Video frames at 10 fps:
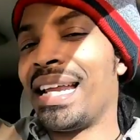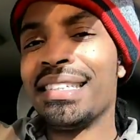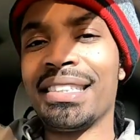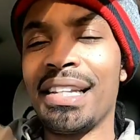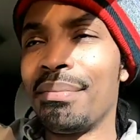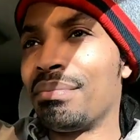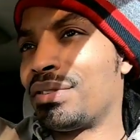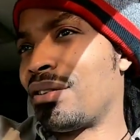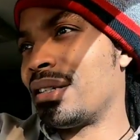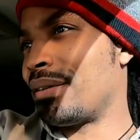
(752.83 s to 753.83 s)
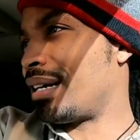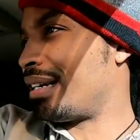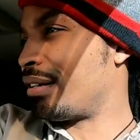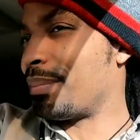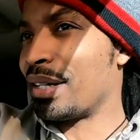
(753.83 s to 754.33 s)
today's end up starting to
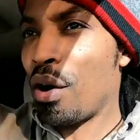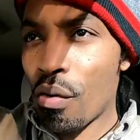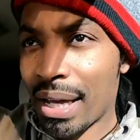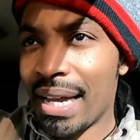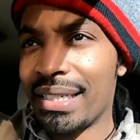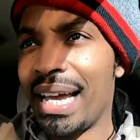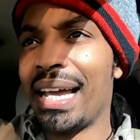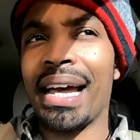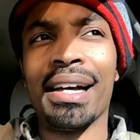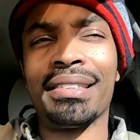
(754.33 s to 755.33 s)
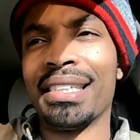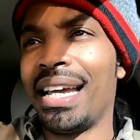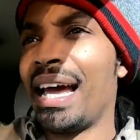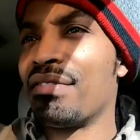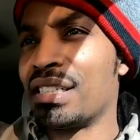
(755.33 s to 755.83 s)
end up being an okay day. Uh,
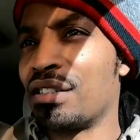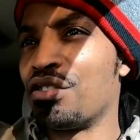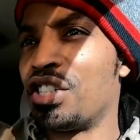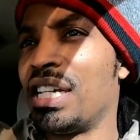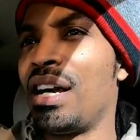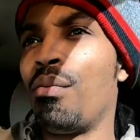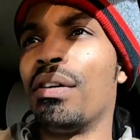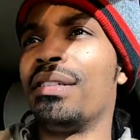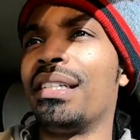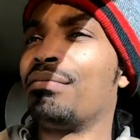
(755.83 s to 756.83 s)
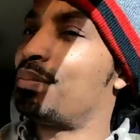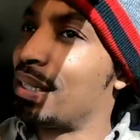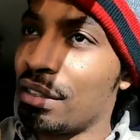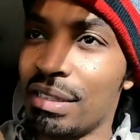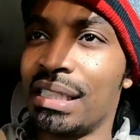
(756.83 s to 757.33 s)
today I was just gonna chill, want,
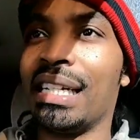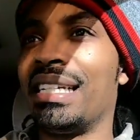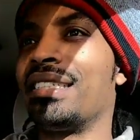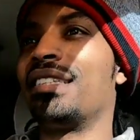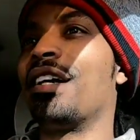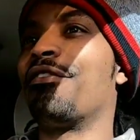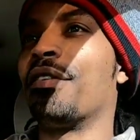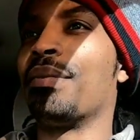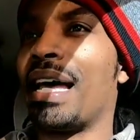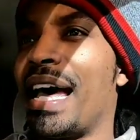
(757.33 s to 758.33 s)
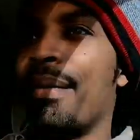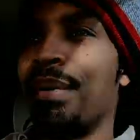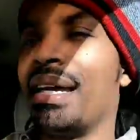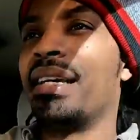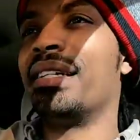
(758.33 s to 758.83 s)
planned on just getting that stuff from the
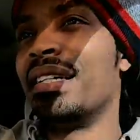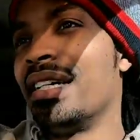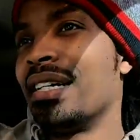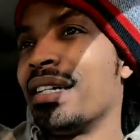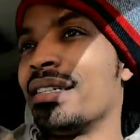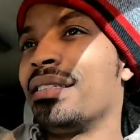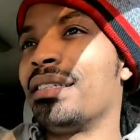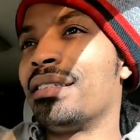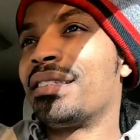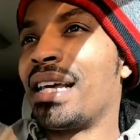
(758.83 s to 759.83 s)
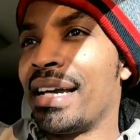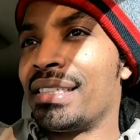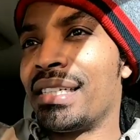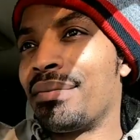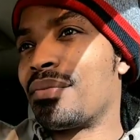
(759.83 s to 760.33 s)
HiBid
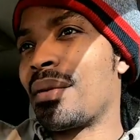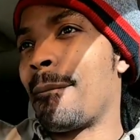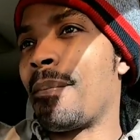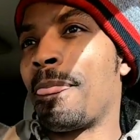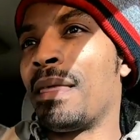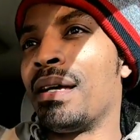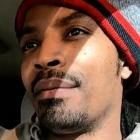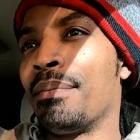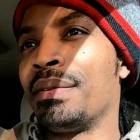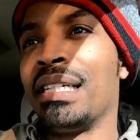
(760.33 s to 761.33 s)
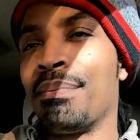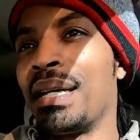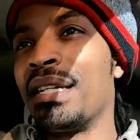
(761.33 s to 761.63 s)
sites. Didn't